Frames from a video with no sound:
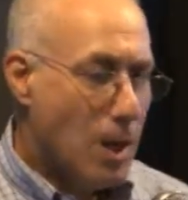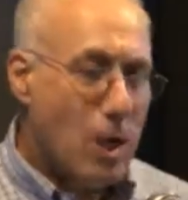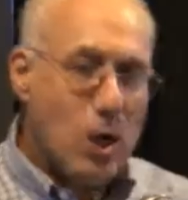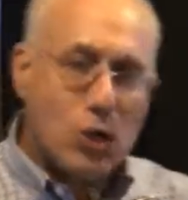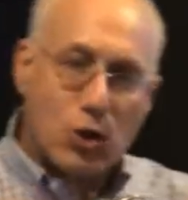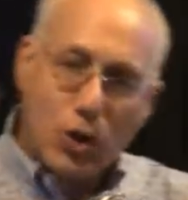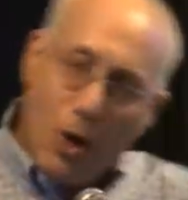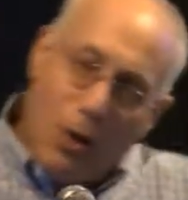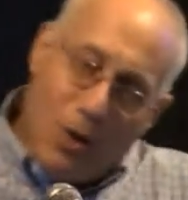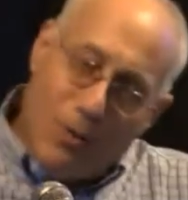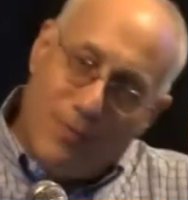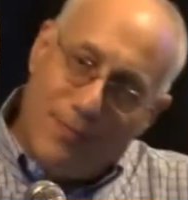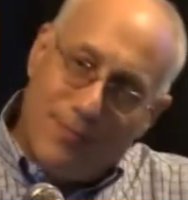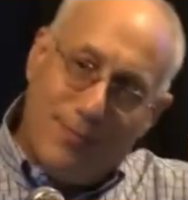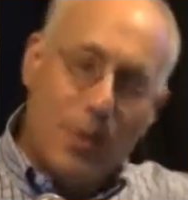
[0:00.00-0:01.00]
So,
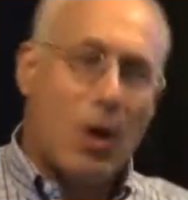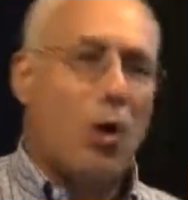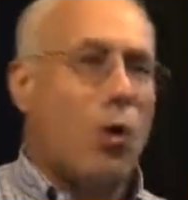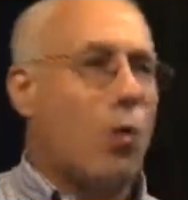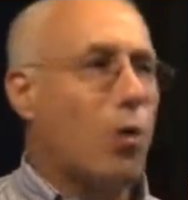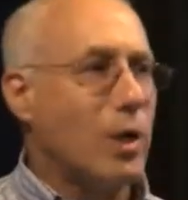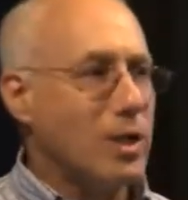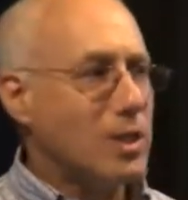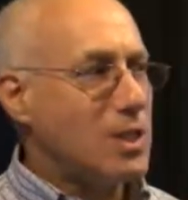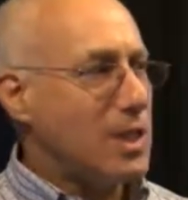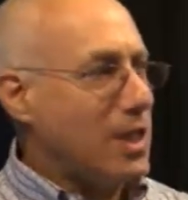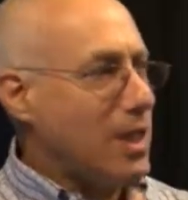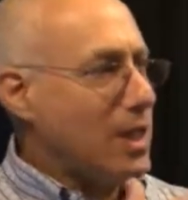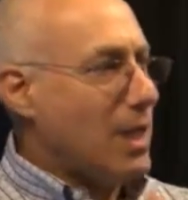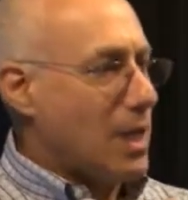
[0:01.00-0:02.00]
what is
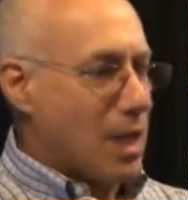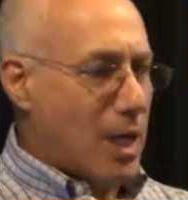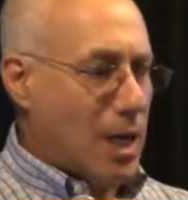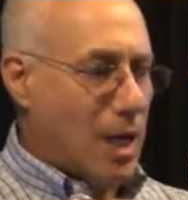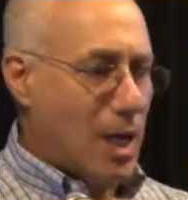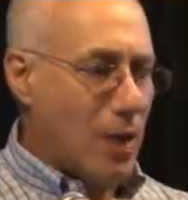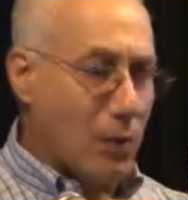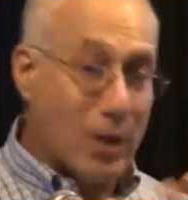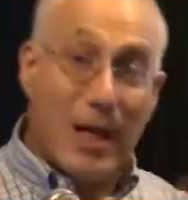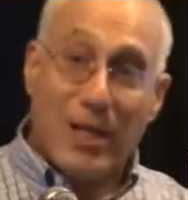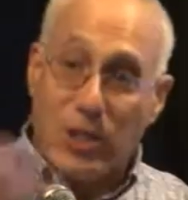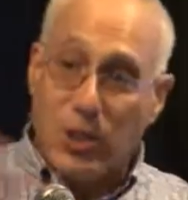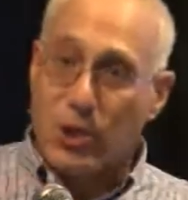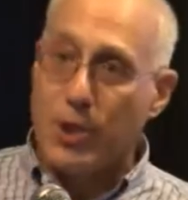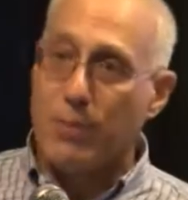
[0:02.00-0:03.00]
the uh,
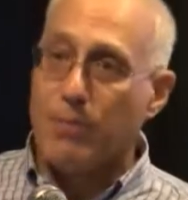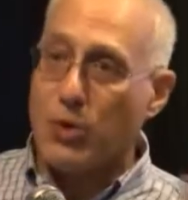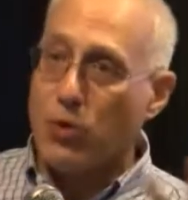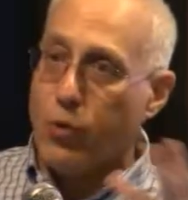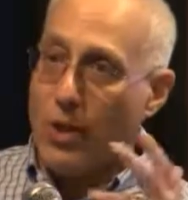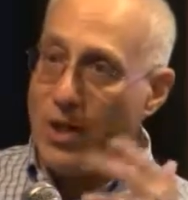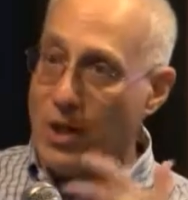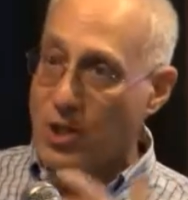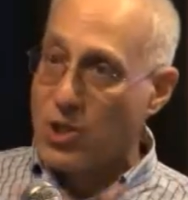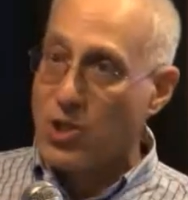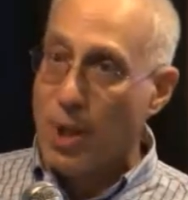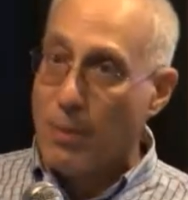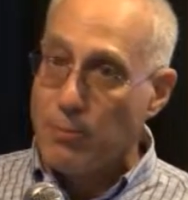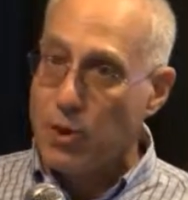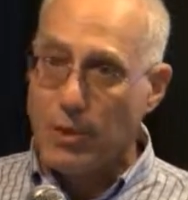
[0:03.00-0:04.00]
relationship between
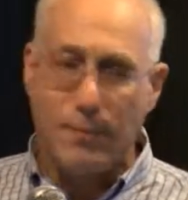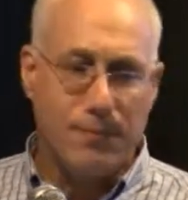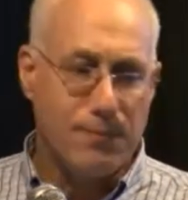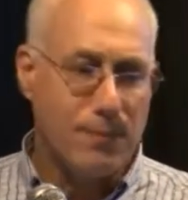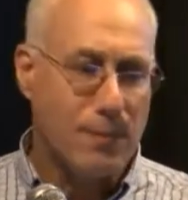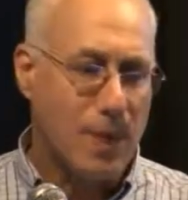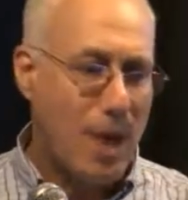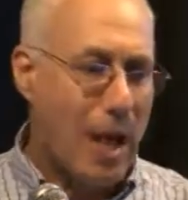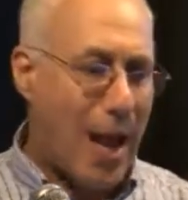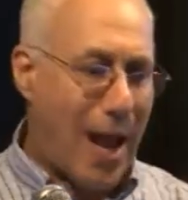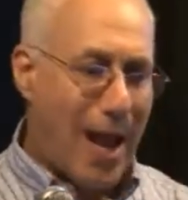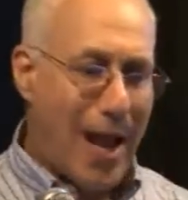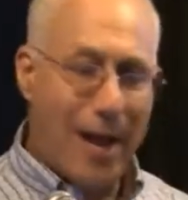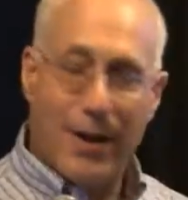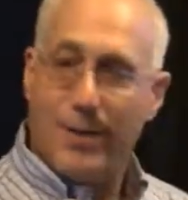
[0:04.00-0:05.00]
assumption
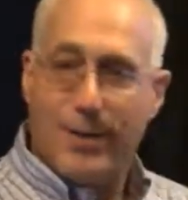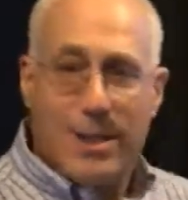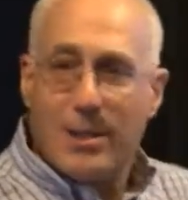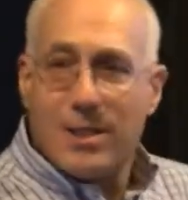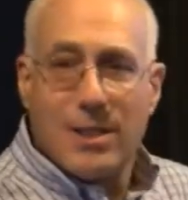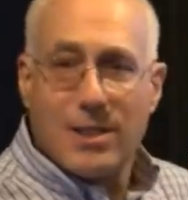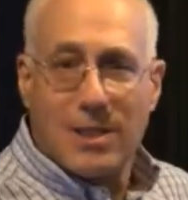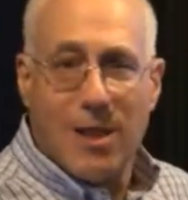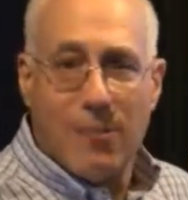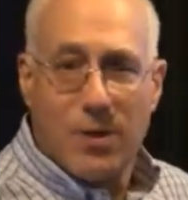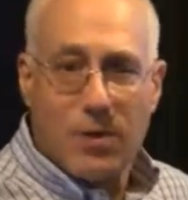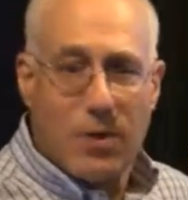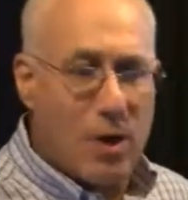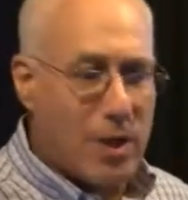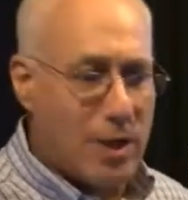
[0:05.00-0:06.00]
and these things I've been
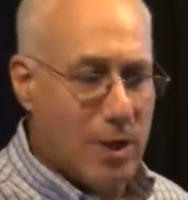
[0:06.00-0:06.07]
talking